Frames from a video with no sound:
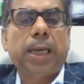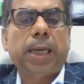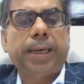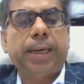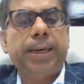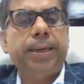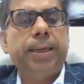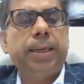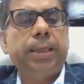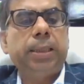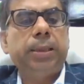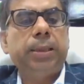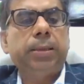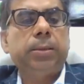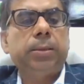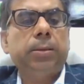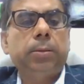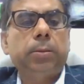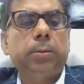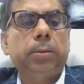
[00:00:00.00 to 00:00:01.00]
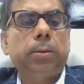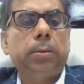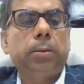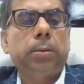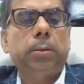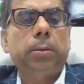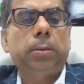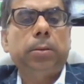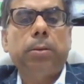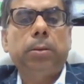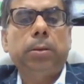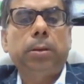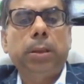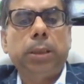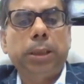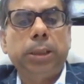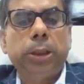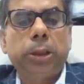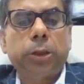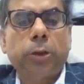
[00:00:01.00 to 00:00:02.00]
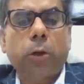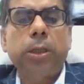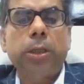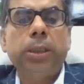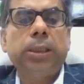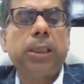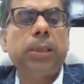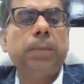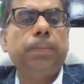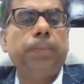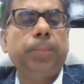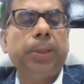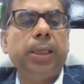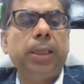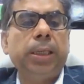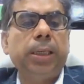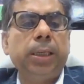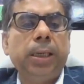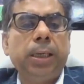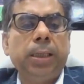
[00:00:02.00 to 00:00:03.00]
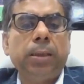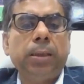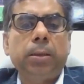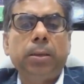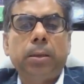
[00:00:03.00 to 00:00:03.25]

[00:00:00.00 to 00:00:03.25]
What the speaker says: Second is installation PE.